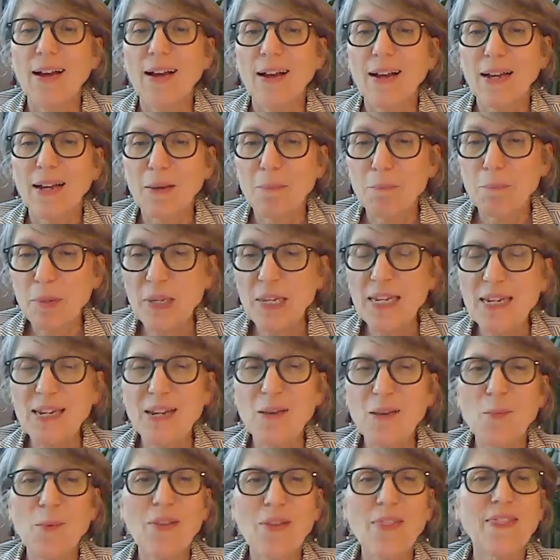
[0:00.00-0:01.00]

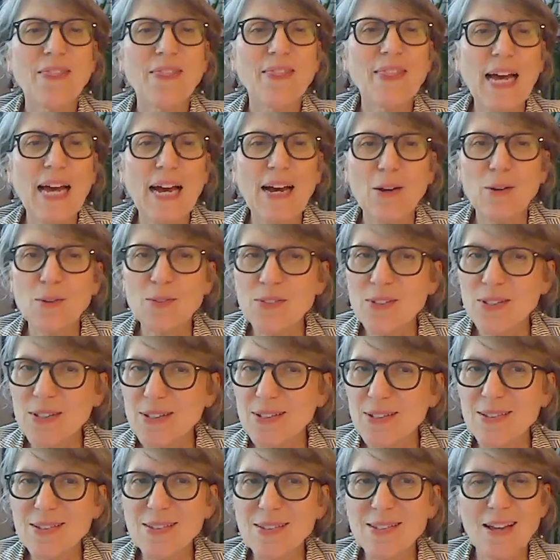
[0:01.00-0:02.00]
competing with
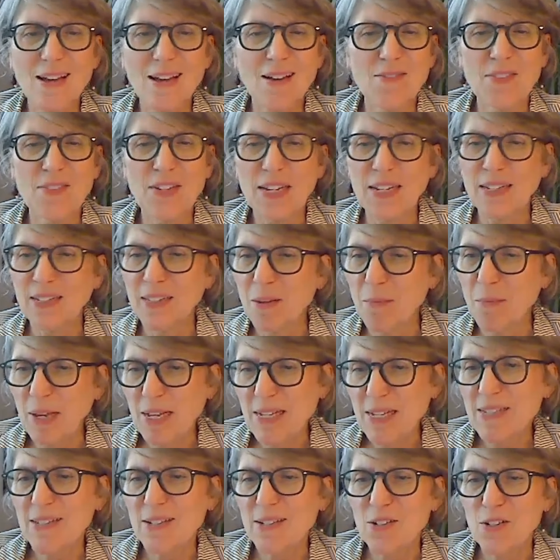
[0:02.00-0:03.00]
thousands of daily
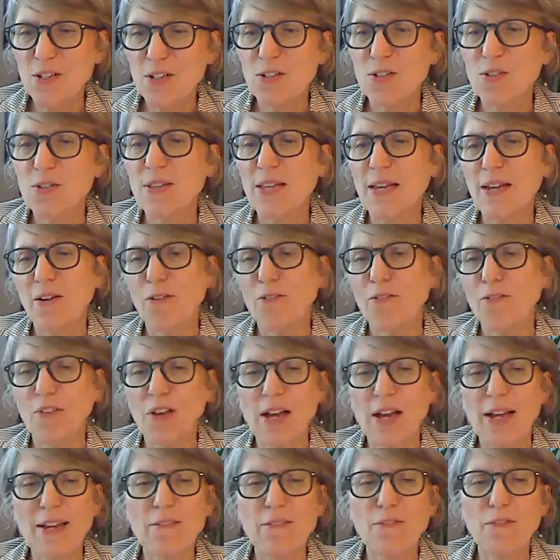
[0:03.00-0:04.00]
messages that are
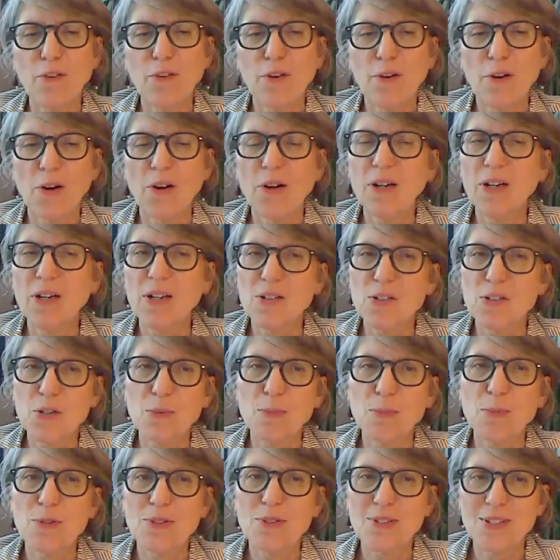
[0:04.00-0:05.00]
vying for our
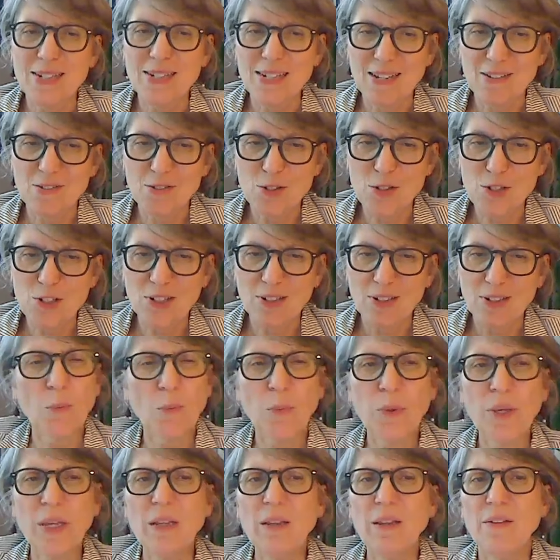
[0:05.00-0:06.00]
customers' attention.
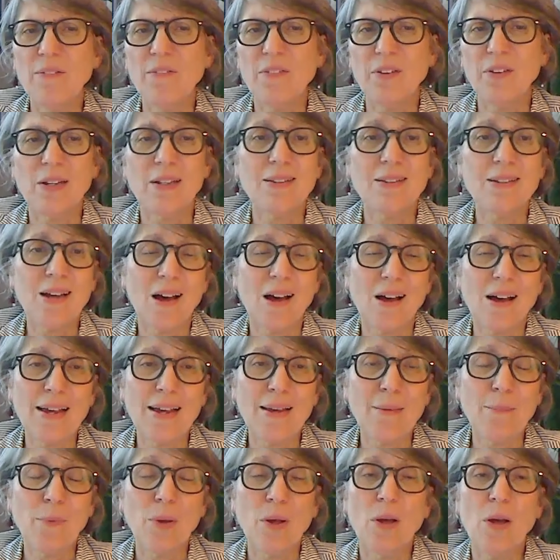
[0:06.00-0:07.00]
We live in a
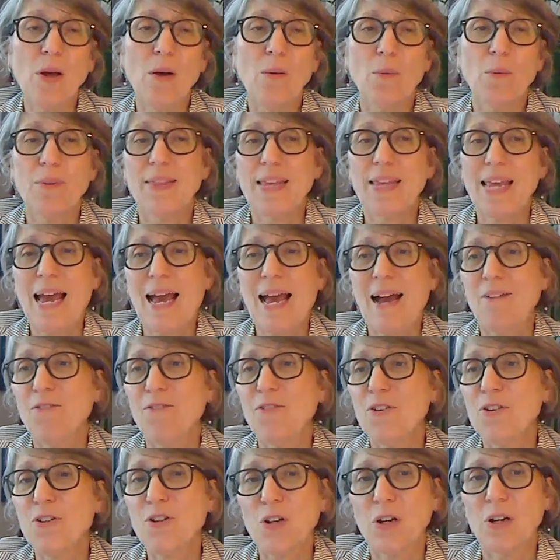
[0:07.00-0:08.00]
time where the
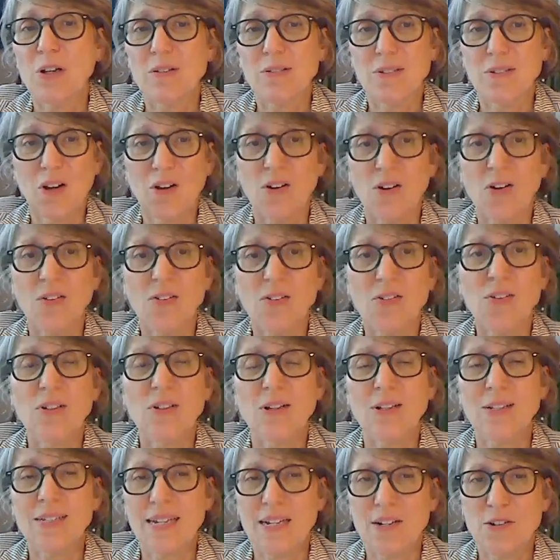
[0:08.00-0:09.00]
average adult
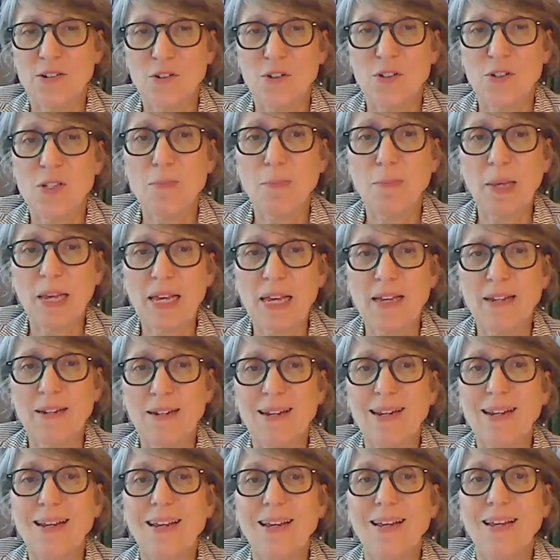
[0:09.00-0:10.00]
attention span
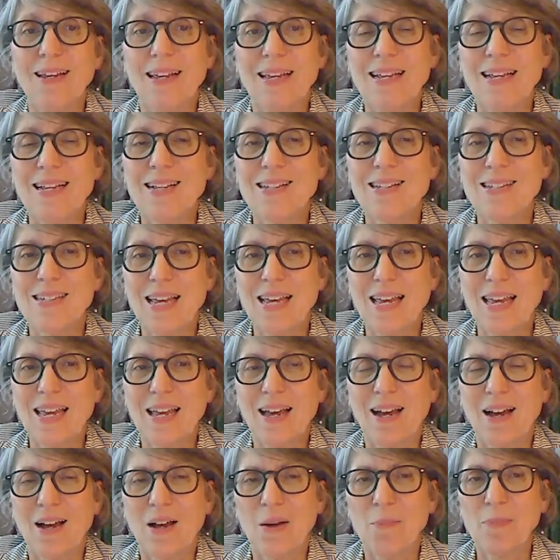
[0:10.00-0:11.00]
is
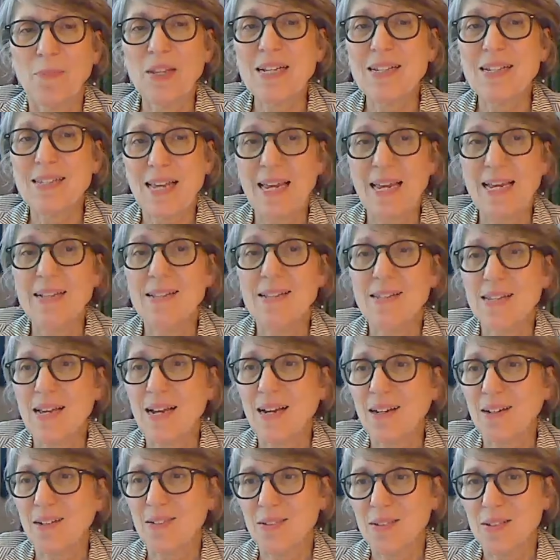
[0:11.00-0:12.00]
8
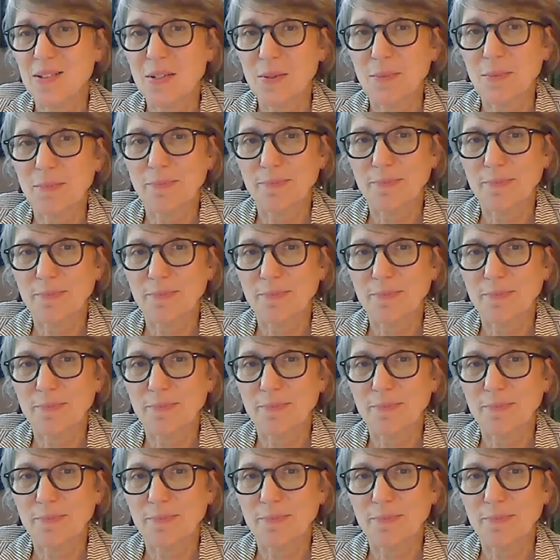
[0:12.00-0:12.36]
seconds.